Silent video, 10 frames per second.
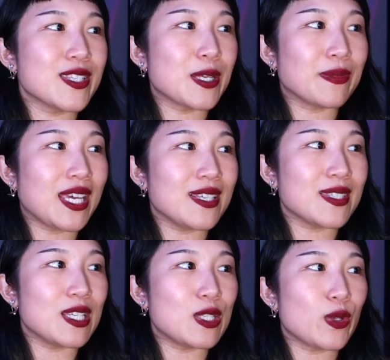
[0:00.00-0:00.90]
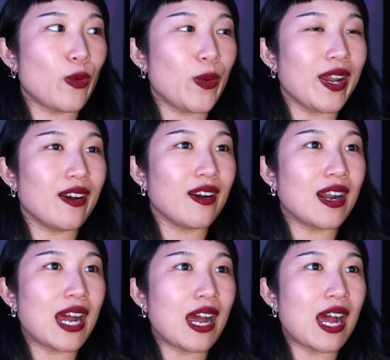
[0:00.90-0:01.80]
some cases
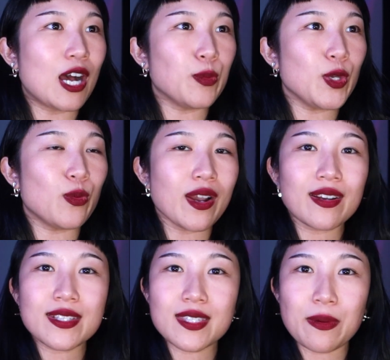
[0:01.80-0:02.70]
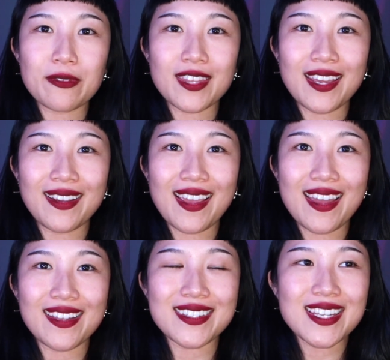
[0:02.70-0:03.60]
where I'll be wearing something
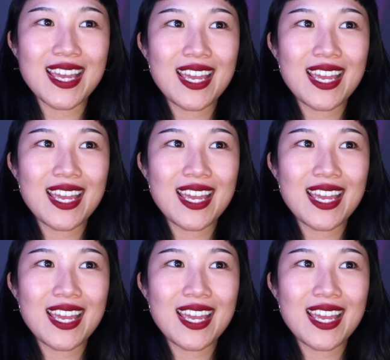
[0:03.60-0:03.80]
and